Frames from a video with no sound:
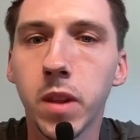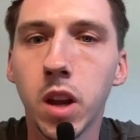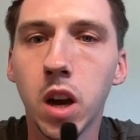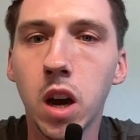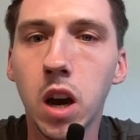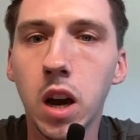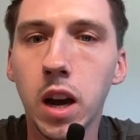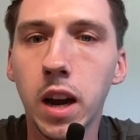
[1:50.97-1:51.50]

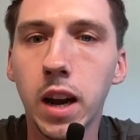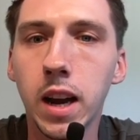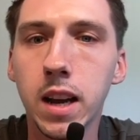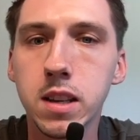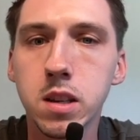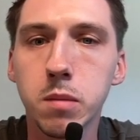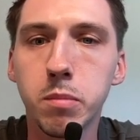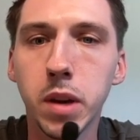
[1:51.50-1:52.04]
It
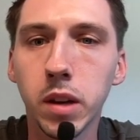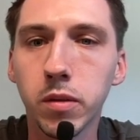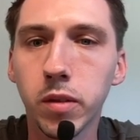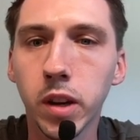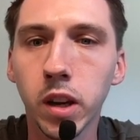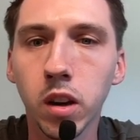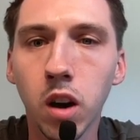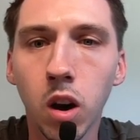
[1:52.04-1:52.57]
has
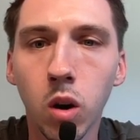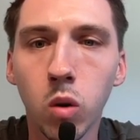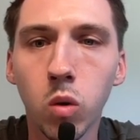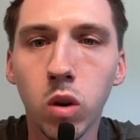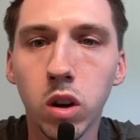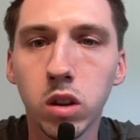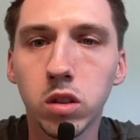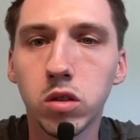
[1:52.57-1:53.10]
Pickford in
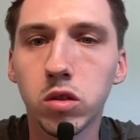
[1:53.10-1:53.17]
goal,